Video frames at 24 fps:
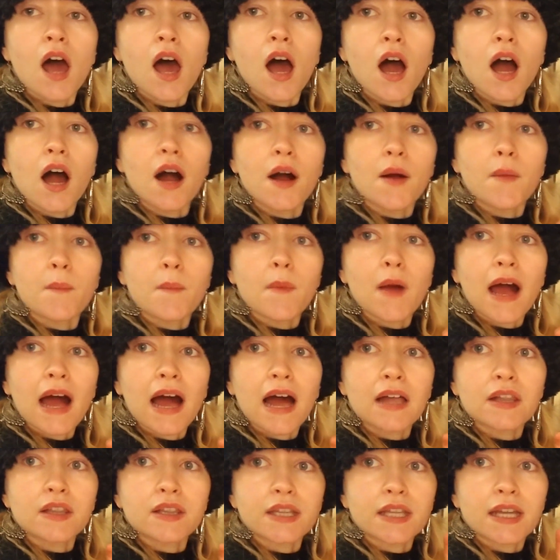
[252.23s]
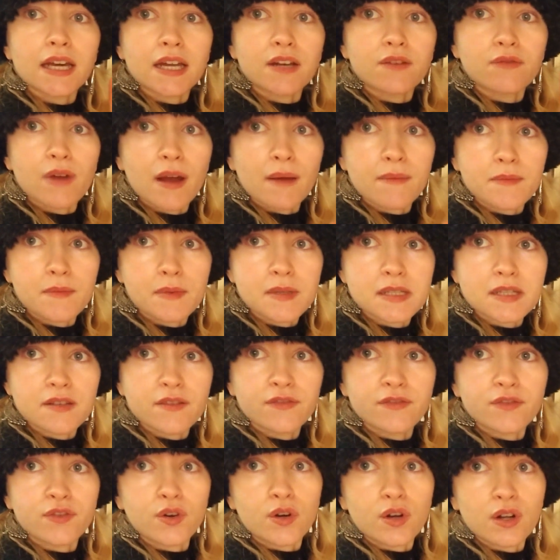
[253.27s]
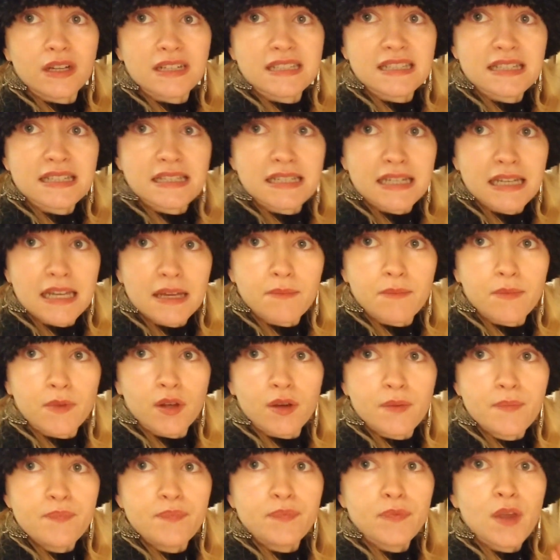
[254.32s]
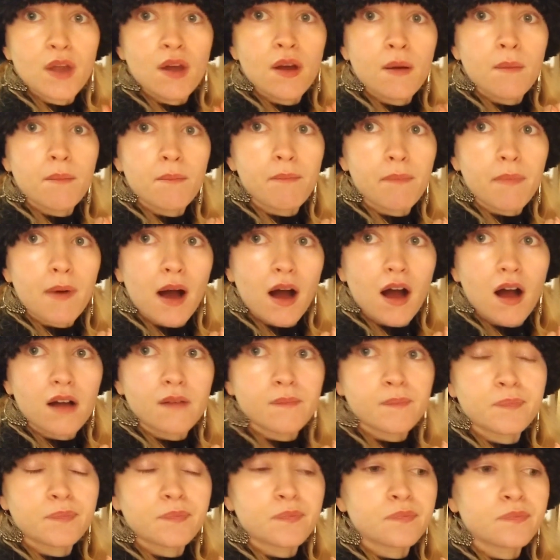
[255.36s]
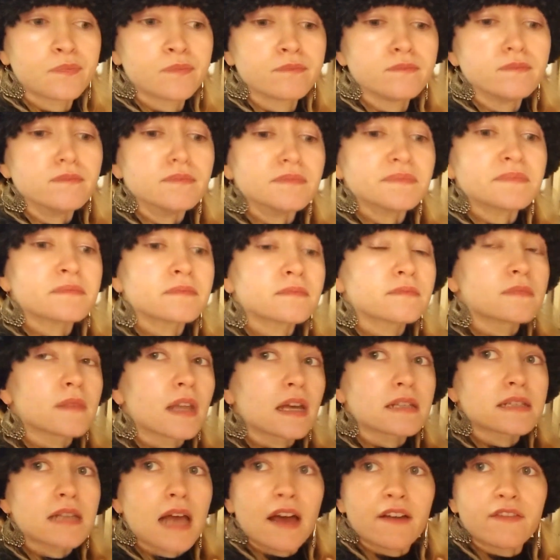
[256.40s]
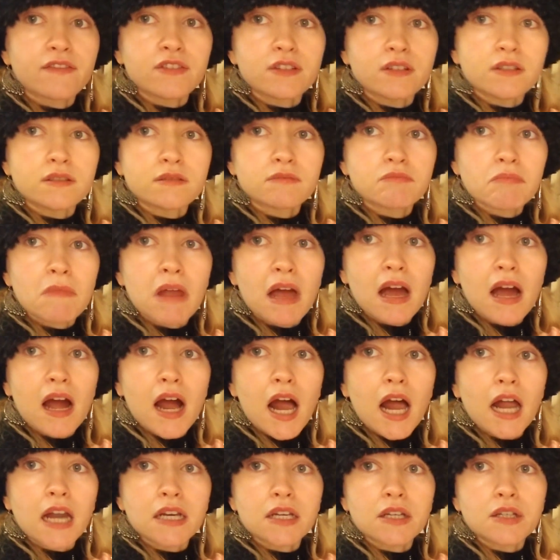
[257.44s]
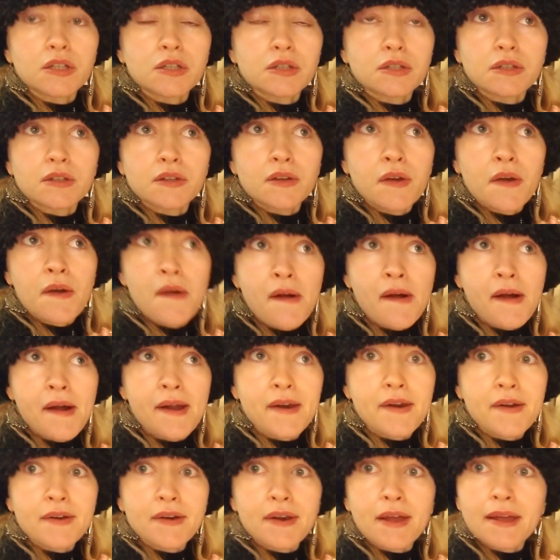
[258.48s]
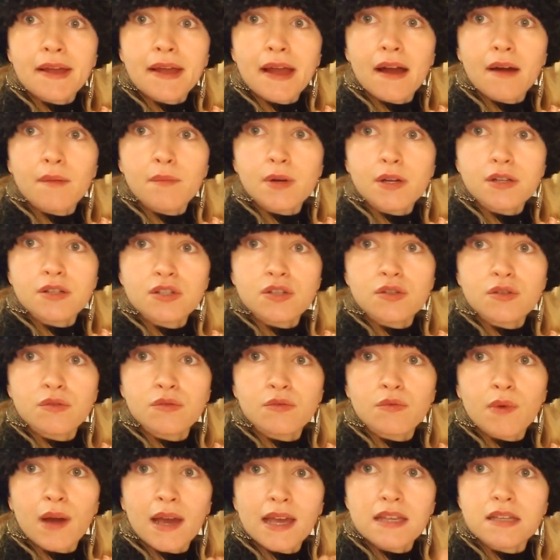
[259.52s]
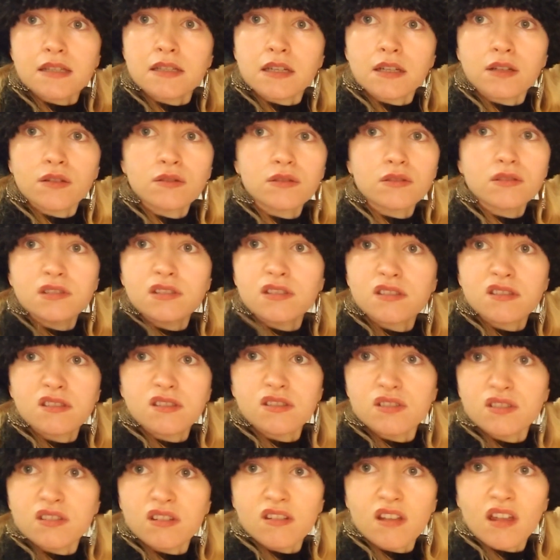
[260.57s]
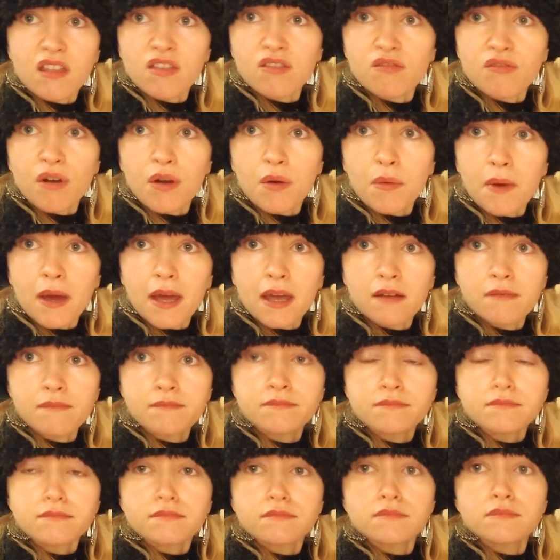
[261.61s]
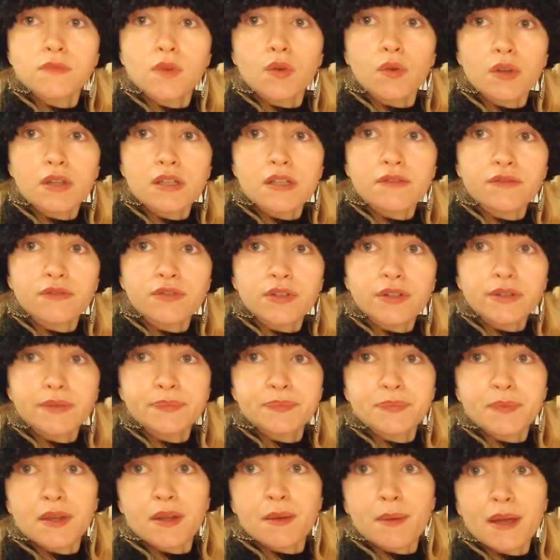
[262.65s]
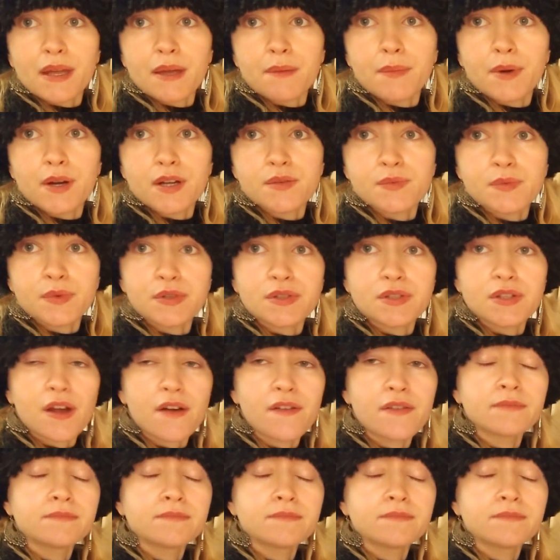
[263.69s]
and then wrap them in tin foil and steam them, but that's effort, and I don't like how much waste it causes because you then throw away all the tin foil and the baking parchment and stuff.